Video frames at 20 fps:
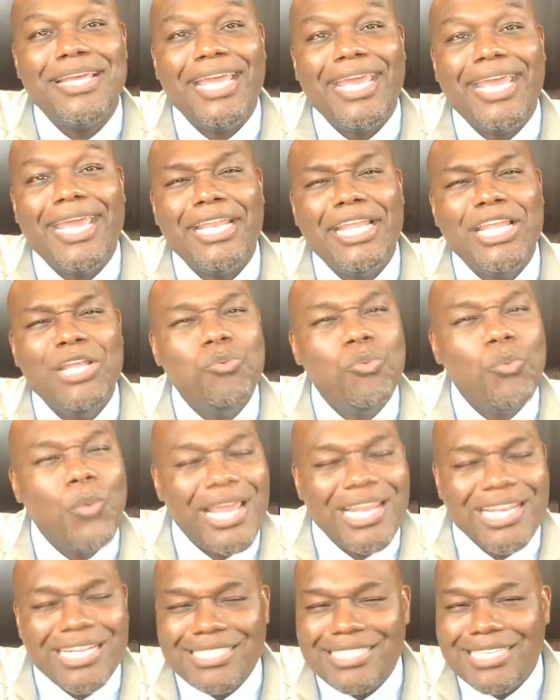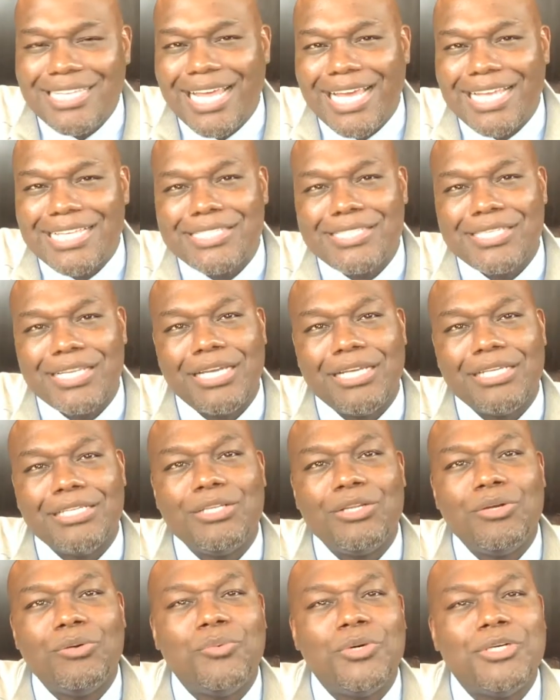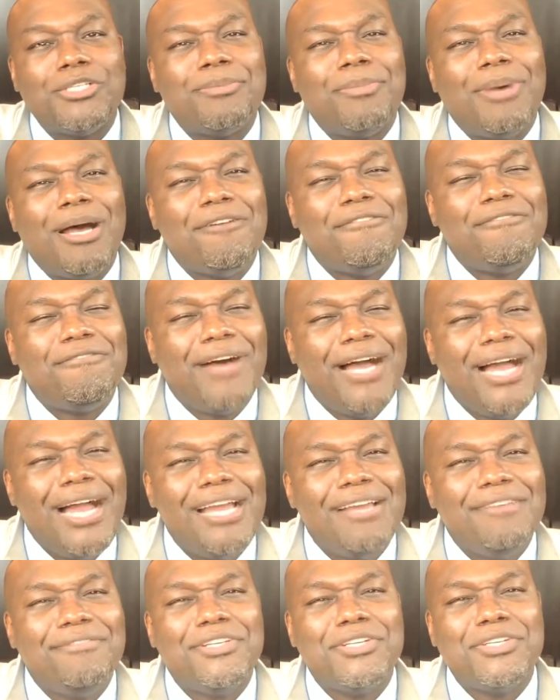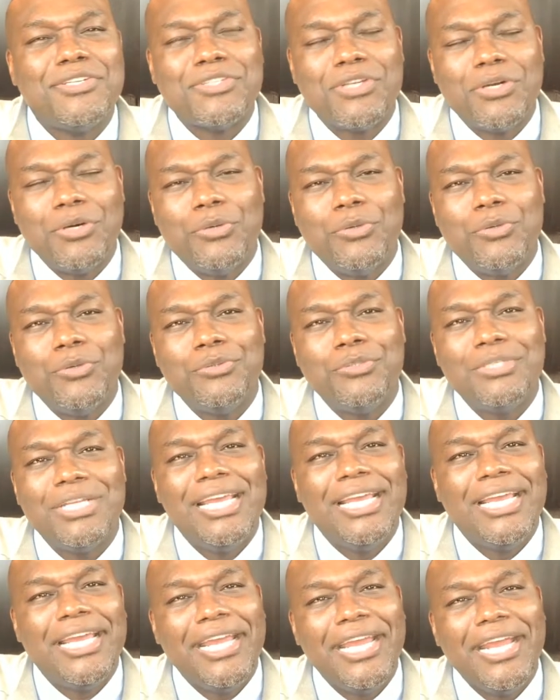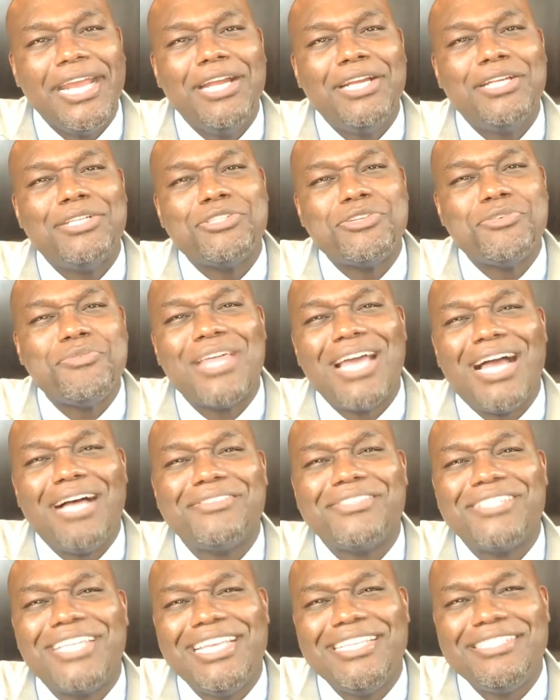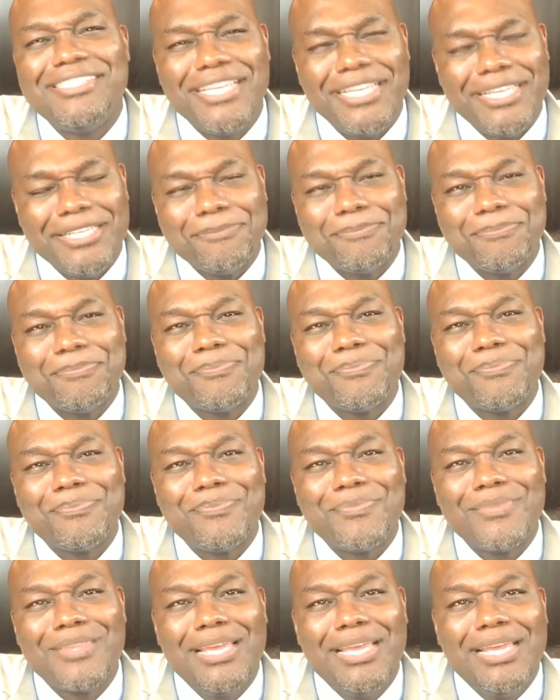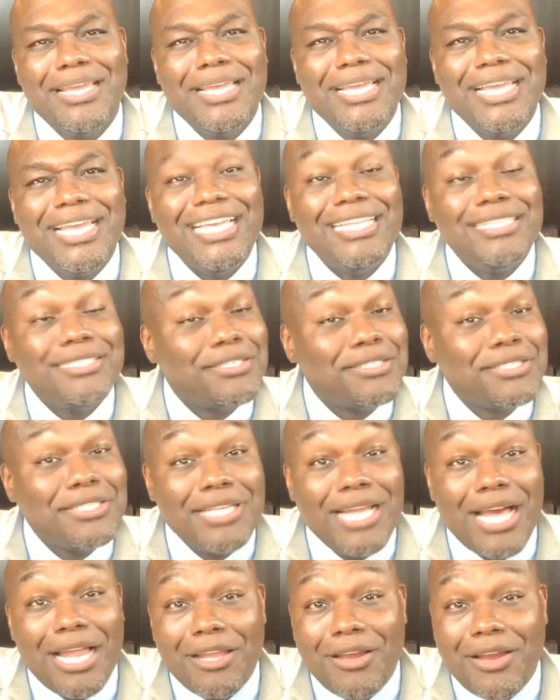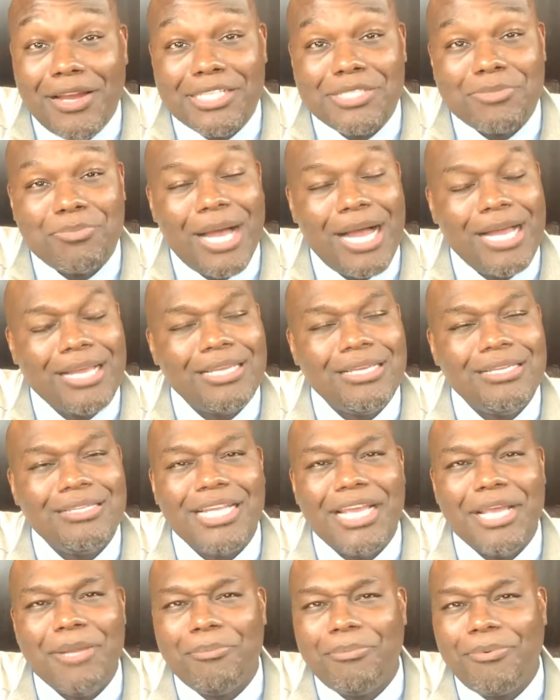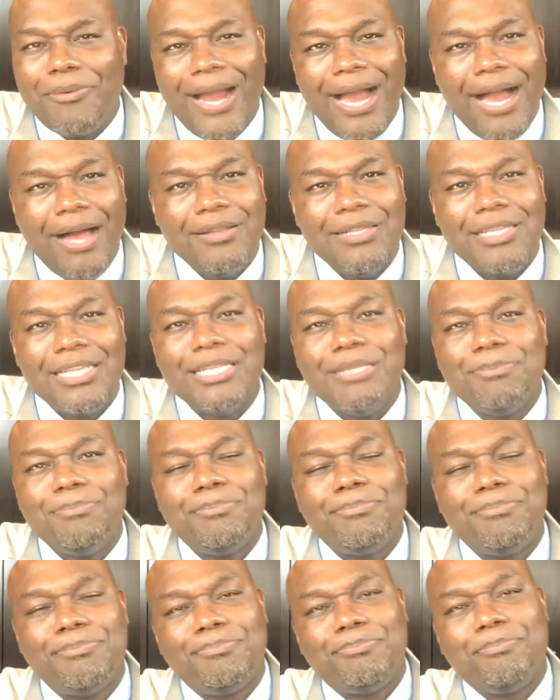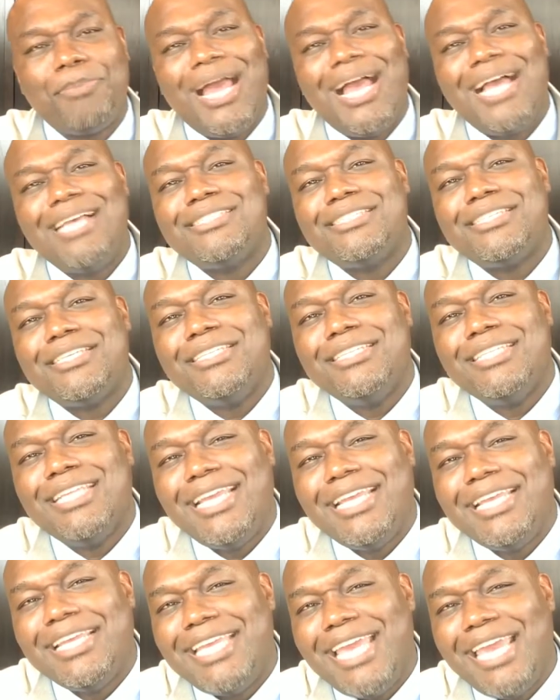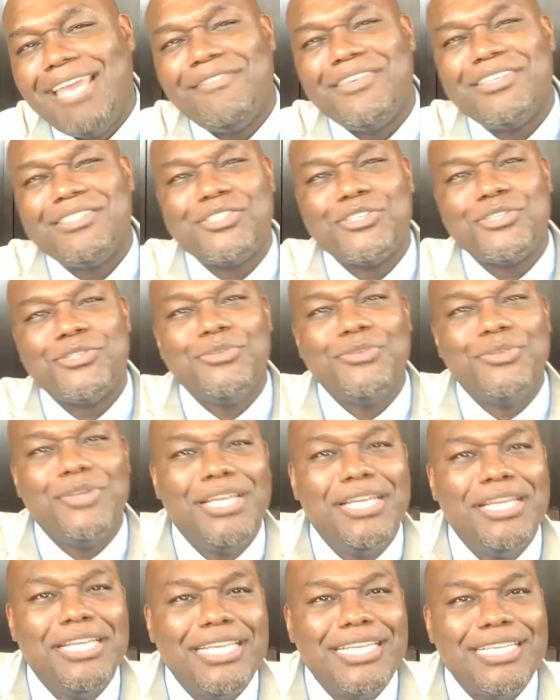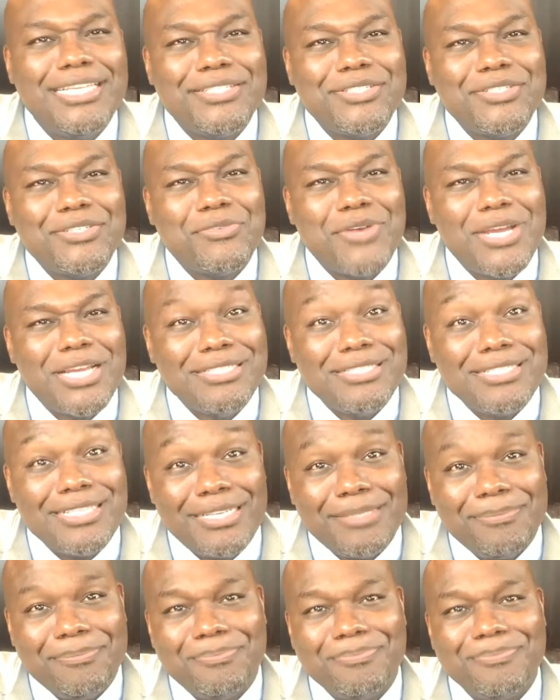And he waited till that son was about 5 years old, here in 2018. He took the dollar out of his pocket and proudly passed it and gave it to his grandson.